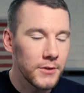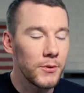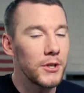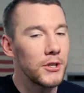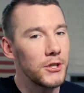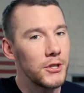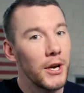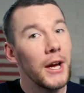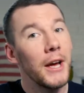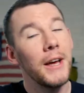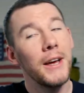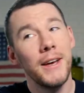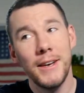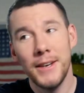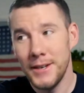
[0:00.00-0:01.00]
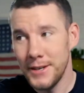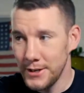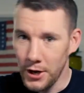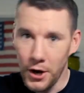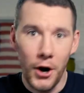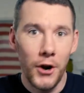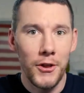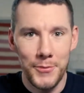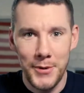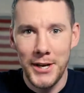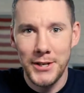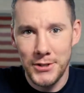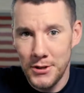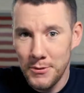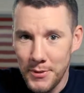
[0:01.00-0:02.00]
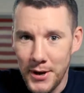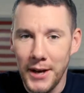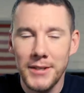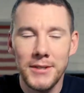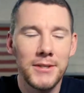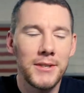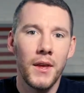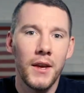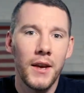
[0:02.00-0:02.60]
which are the best of the best.